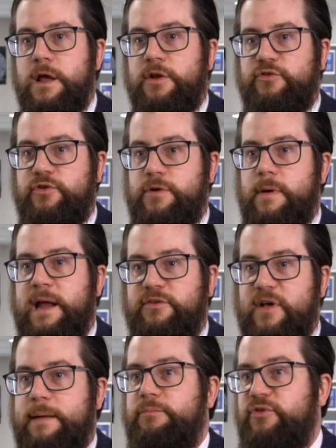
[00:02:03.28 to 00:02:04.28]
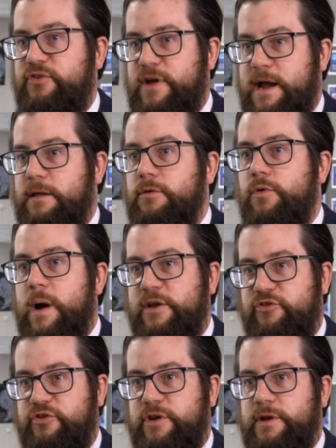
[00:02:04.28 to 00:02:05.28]
to exam style
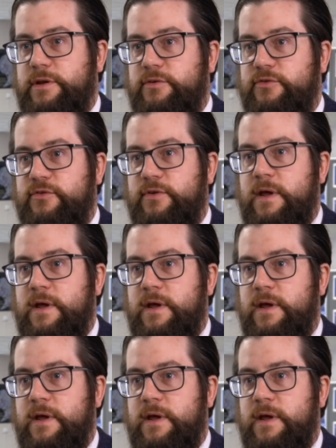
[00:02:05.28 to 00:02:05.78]
questions,